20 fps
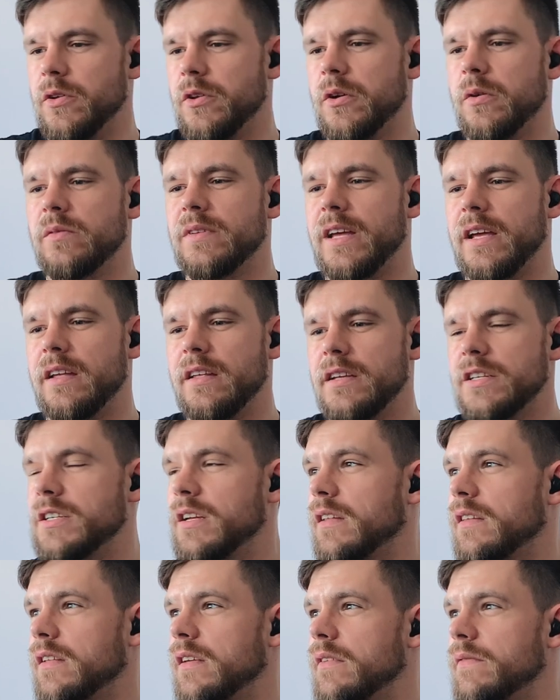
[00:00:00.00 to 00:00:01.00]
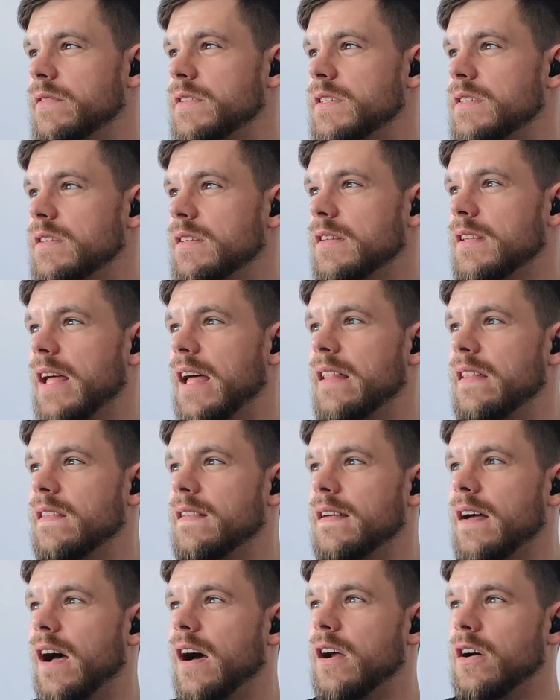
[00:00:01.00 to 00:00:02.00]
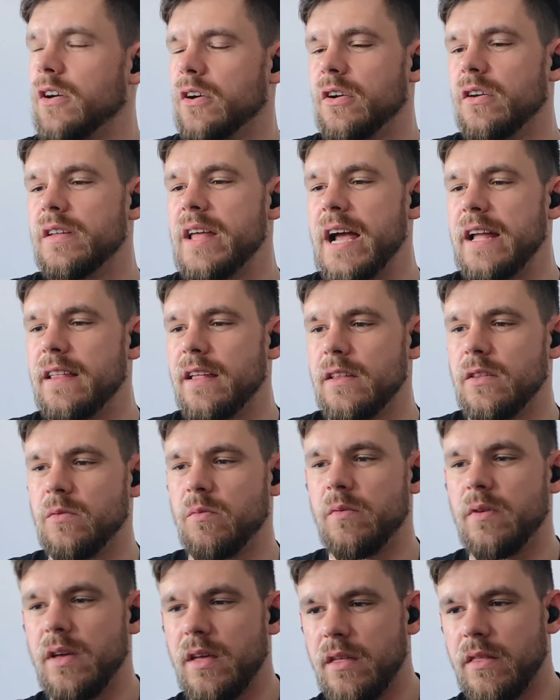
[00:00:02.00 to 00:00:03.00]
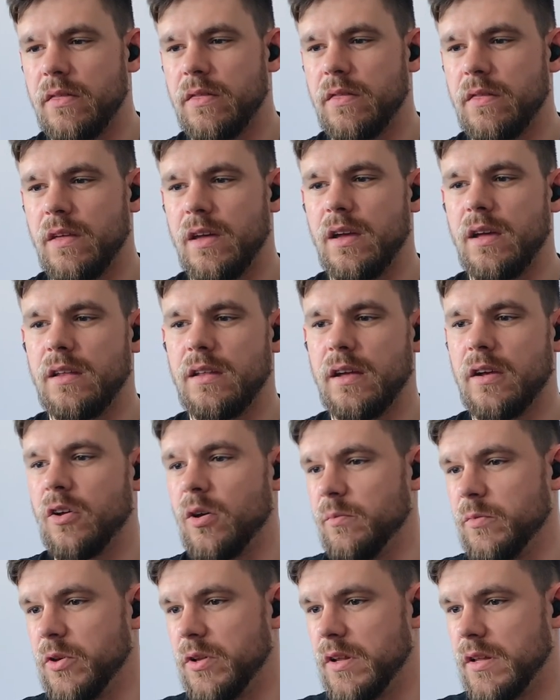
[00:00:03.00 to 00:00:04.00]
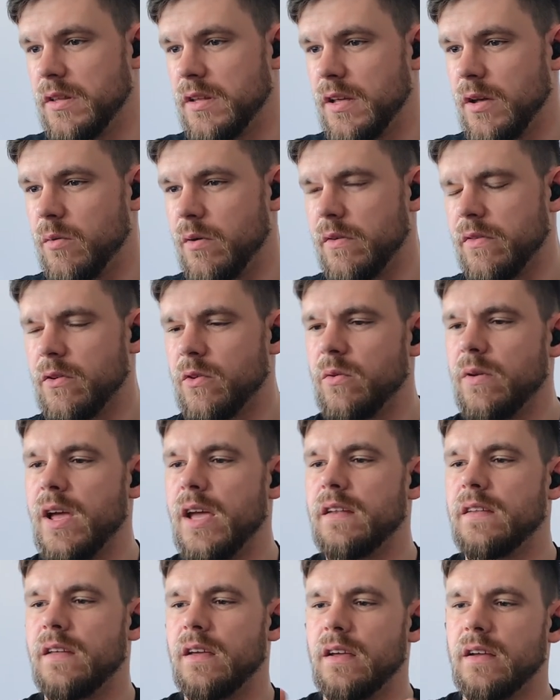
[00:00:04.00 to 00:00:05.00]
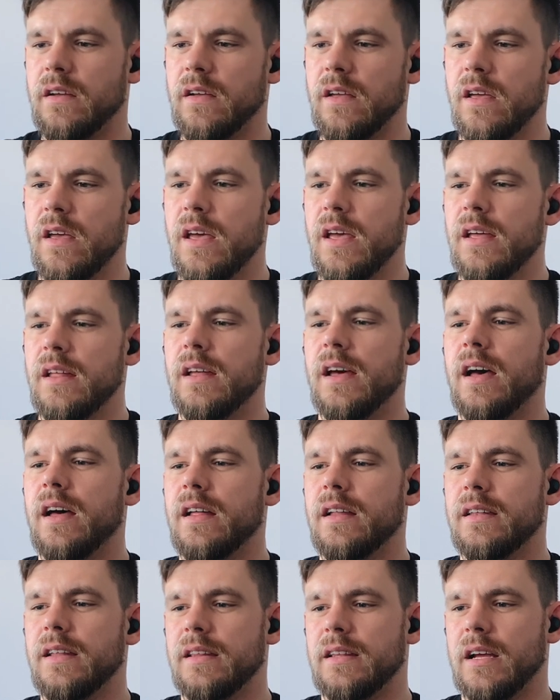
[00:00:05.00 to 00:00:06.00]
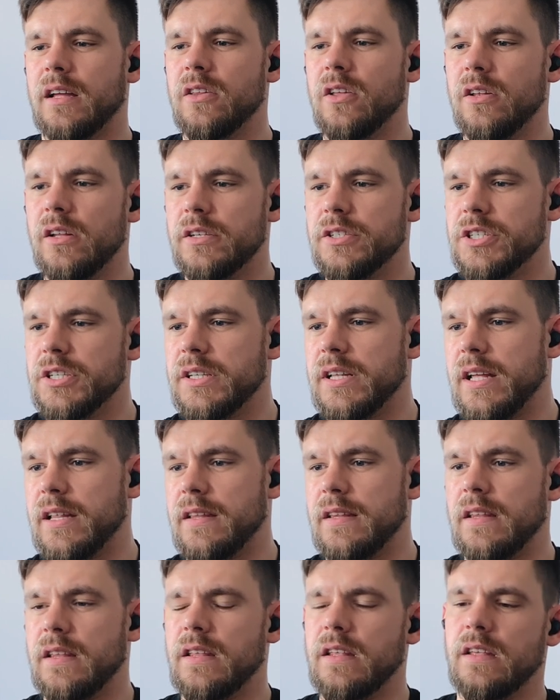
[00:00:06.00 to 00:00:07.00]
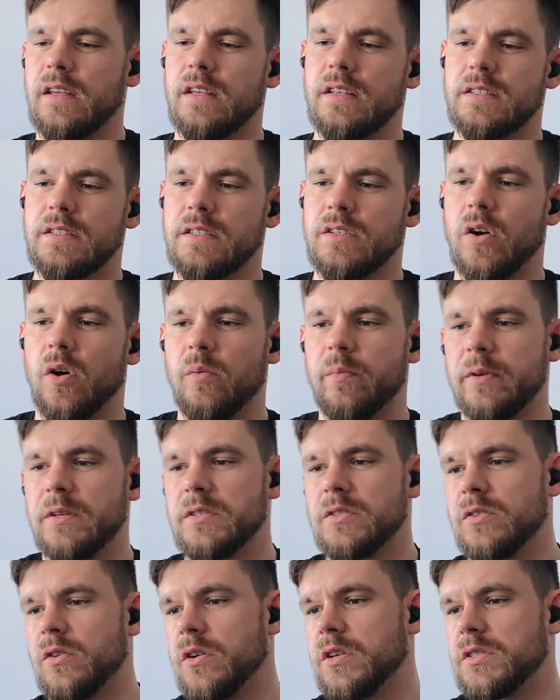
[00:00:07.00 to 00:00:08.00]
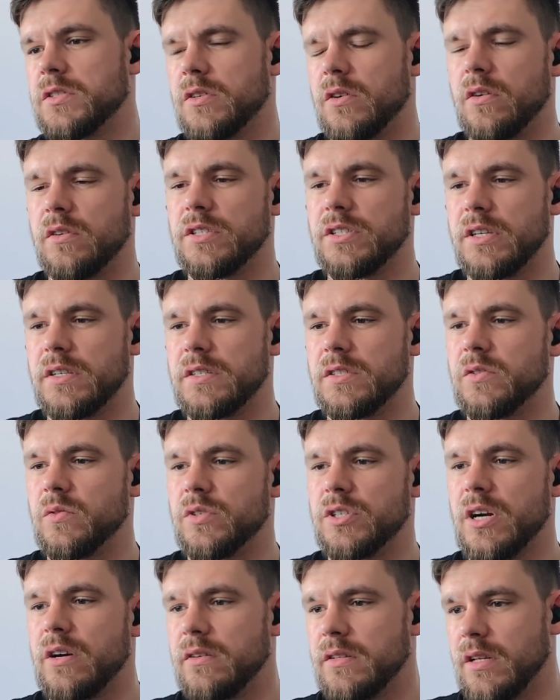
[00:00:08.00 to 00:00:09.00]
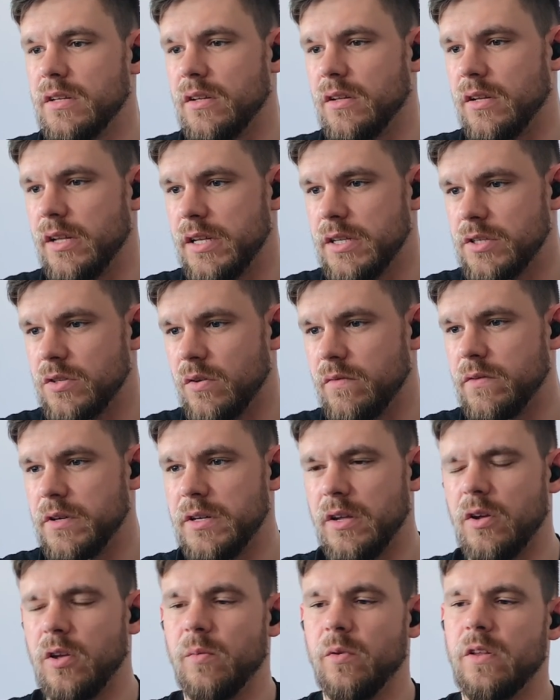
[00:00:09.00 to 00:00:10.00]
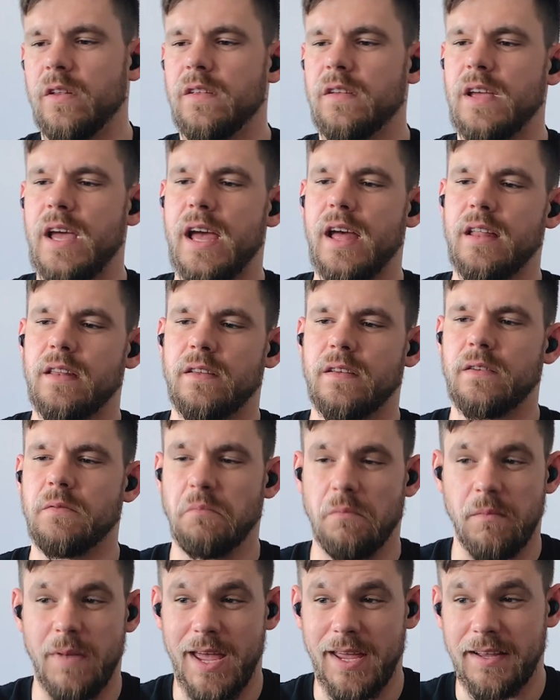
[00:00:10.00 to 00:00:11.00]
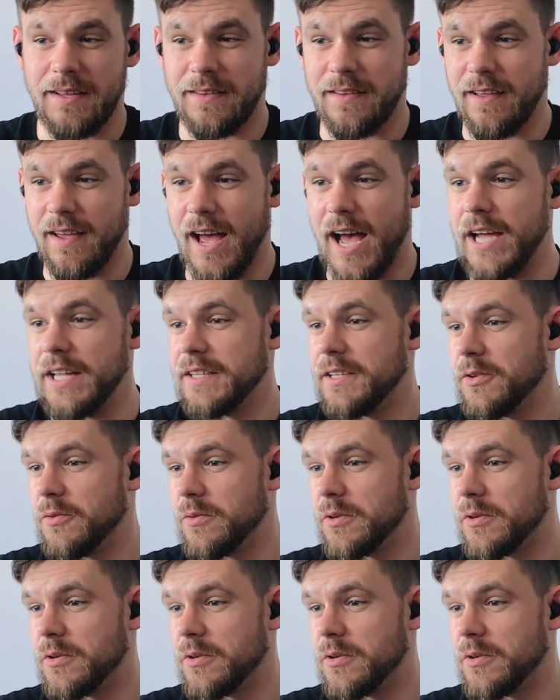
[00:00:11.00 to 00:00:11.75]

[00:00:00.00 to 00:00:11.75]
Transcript: you know, the initiatives that are connected with the community, with creating the technology that is open sourced or just to share the knowledge over the community and make the IT